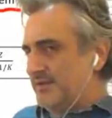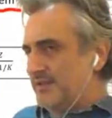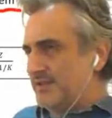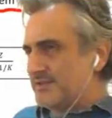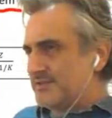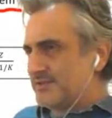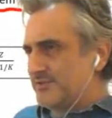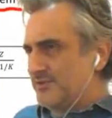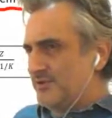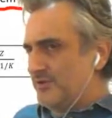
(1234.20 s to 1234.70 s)

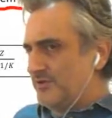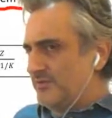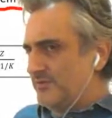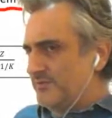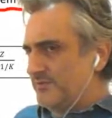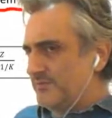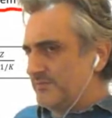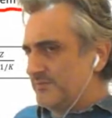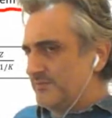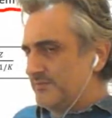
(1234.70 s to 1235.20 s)
Yes?
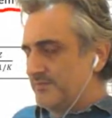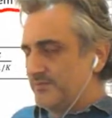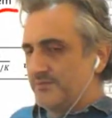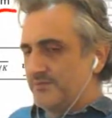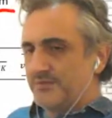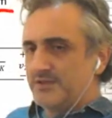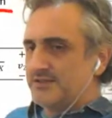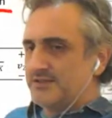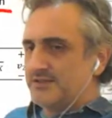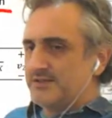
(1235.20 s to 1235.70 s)
No?
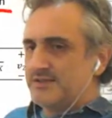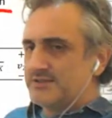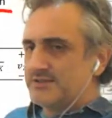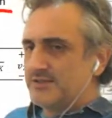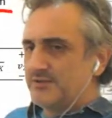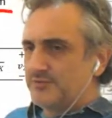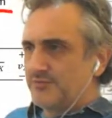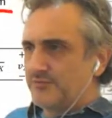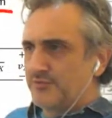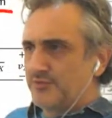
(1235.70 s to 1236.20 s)
Just
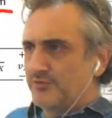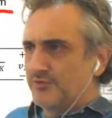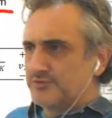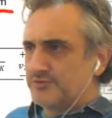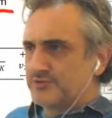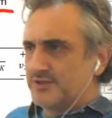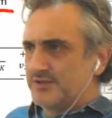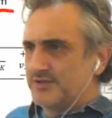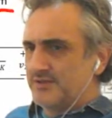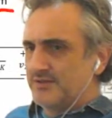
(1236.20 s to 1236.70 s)
out of
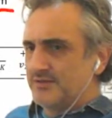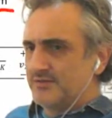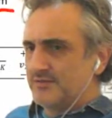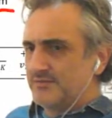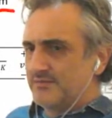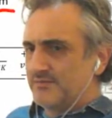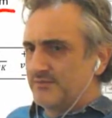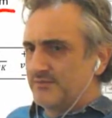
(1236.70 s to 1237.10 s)
curiosity.